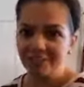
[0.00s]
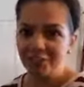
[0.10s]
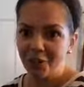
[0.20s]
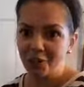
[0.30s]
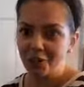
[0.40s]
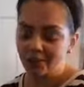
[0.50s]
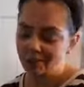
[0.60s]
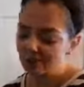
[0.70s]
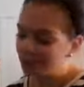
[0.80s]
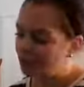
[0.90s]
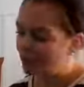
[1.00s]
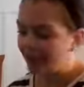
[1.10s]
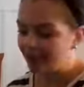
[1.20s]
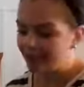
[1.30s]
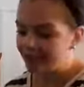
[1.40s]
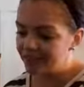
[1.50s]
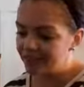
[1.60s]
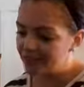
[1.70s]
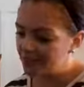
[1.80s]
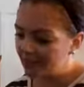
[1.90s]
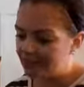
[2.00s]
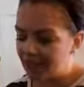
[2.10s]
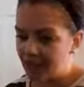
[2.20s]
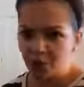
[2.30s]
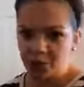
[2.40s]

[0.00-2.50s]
when we're having the bad day,